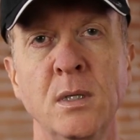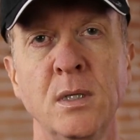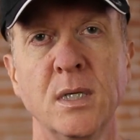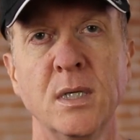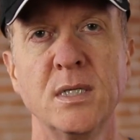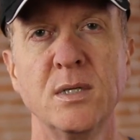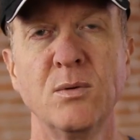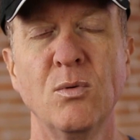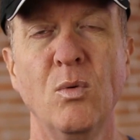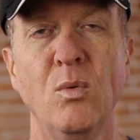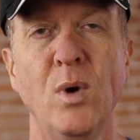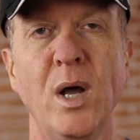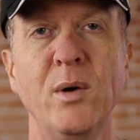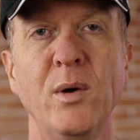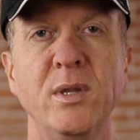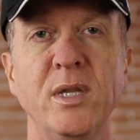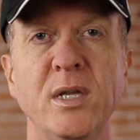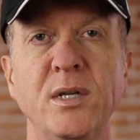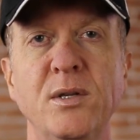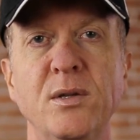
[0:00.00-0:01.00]
I say, well, why
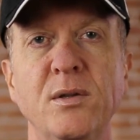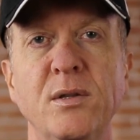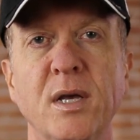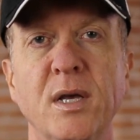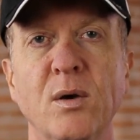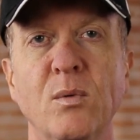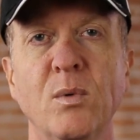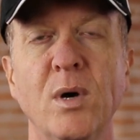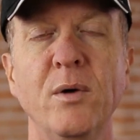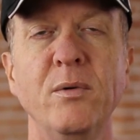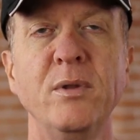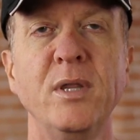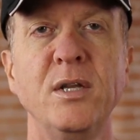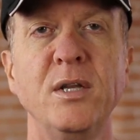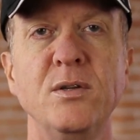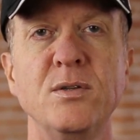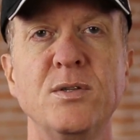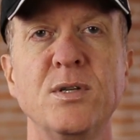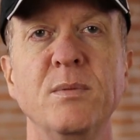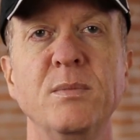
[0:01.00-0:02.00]
would they do that? Why would they
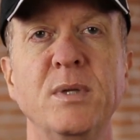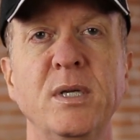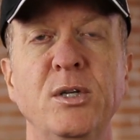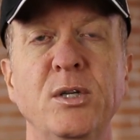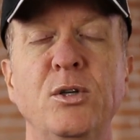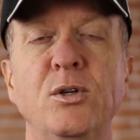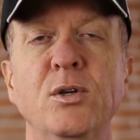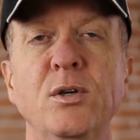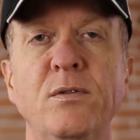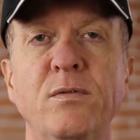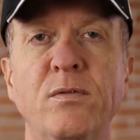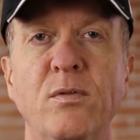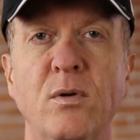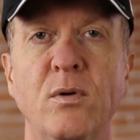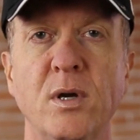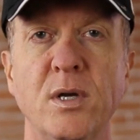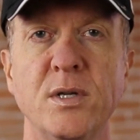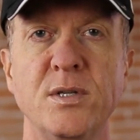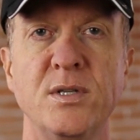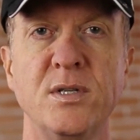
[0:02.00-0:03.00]
do something good
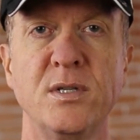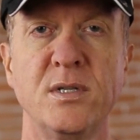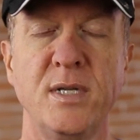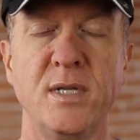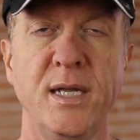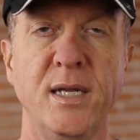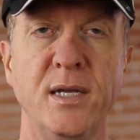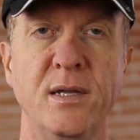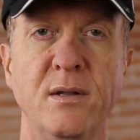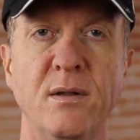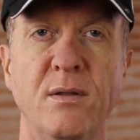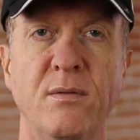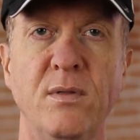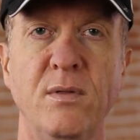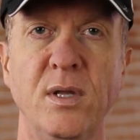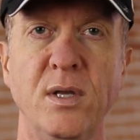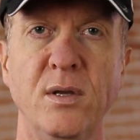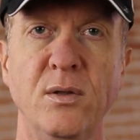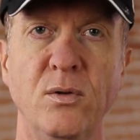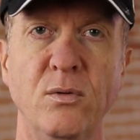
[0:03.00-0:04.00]
for us, Stan
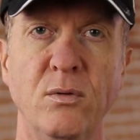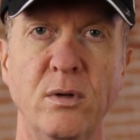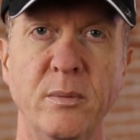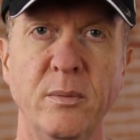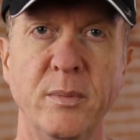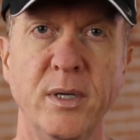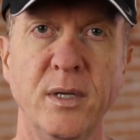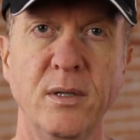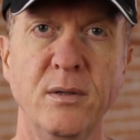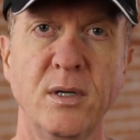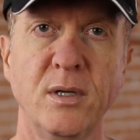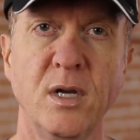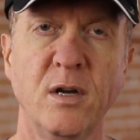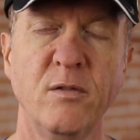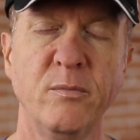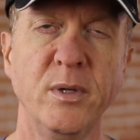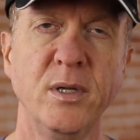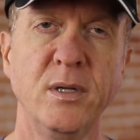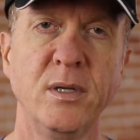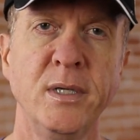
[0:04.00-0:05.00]
the Annuity Man, the
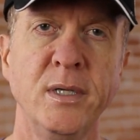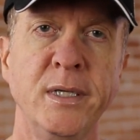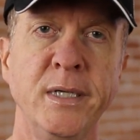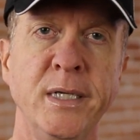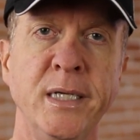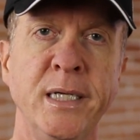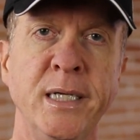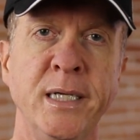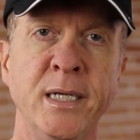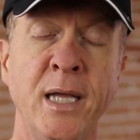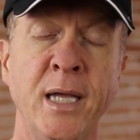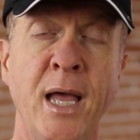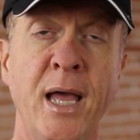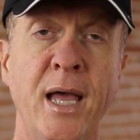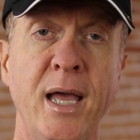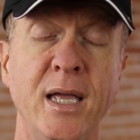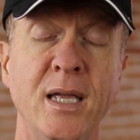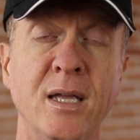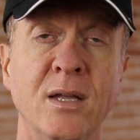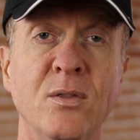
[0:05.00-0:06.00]
government?
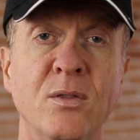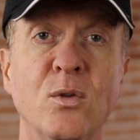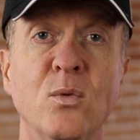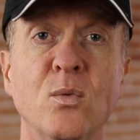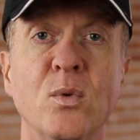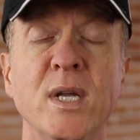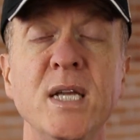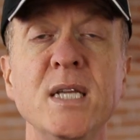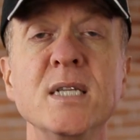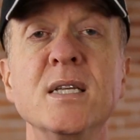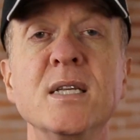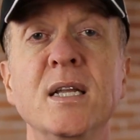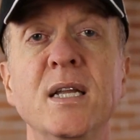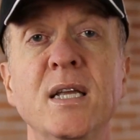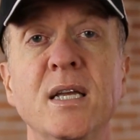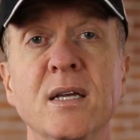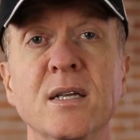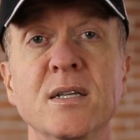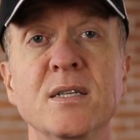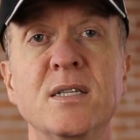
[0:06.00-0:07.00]
Hey, the reason
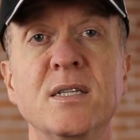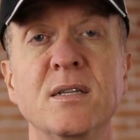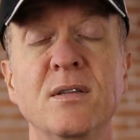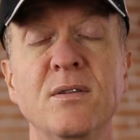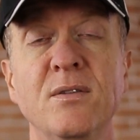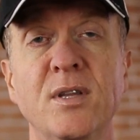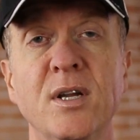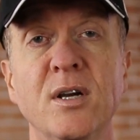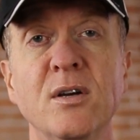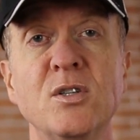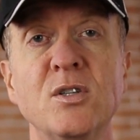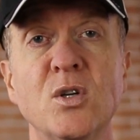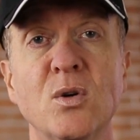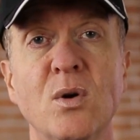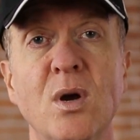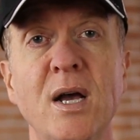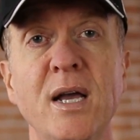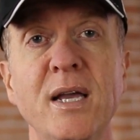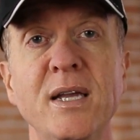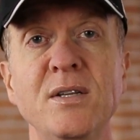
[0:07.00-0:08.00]
is they're
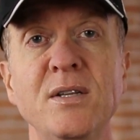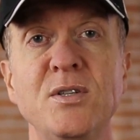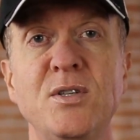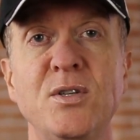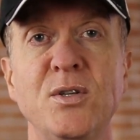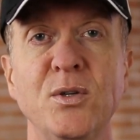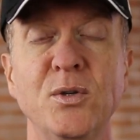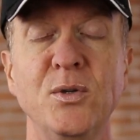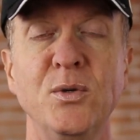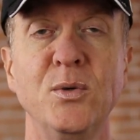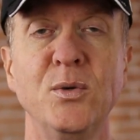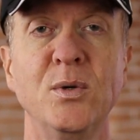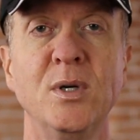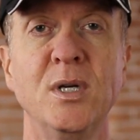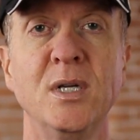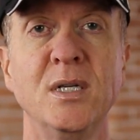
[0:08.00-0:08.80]
trying to